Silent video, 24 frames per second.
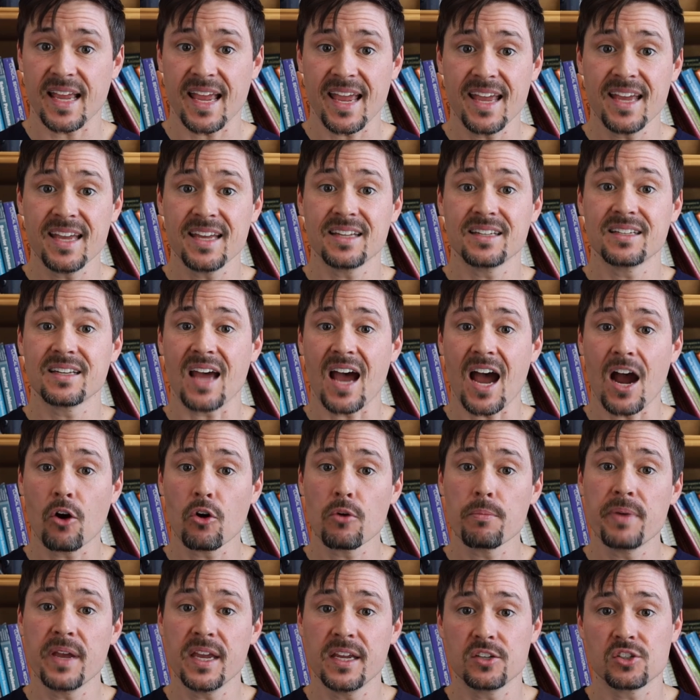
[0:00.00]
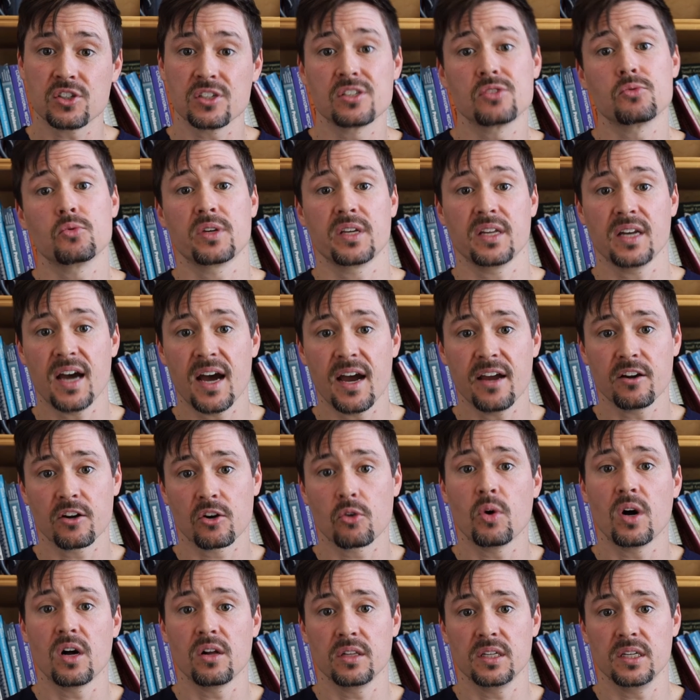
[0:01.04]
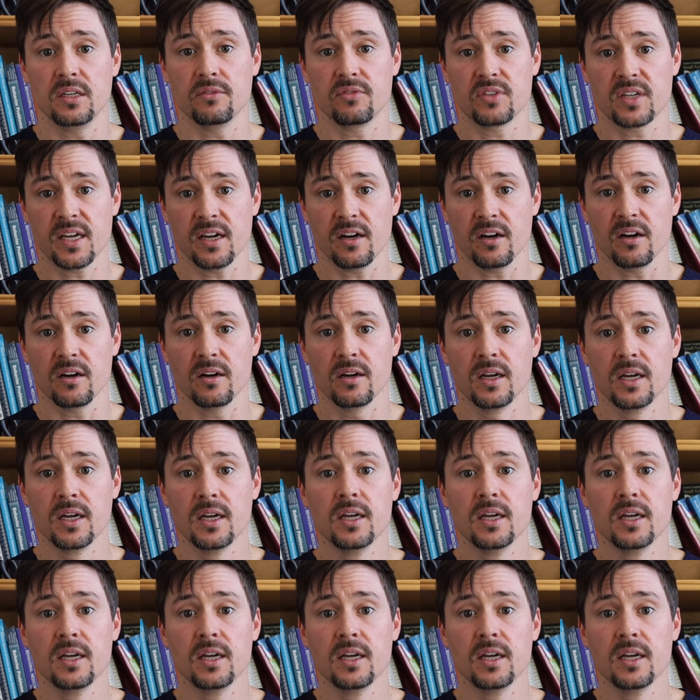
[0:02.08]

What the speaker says: and our patients will get higher quality of care,